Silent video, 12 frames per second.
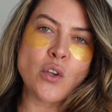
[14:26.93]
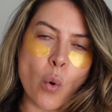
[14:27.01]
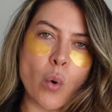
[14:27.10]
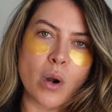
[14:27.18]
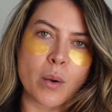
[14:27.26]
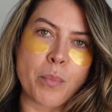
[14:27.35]

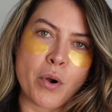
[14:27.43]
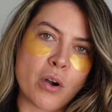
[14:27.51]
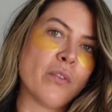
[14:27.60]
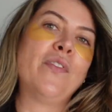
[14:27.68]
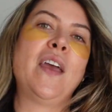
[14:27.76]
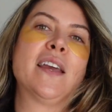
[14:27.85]
your
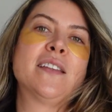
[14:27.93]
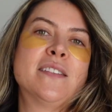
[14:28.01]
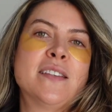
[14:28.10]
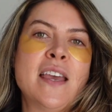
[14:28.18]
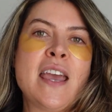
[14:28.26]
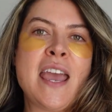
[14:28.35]

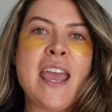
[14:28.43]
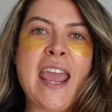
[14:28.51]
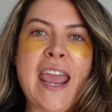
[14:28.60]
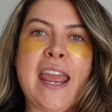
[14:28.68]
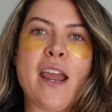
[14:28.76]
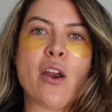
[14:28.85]
perfect
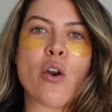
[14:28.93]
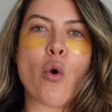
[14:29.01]
hair,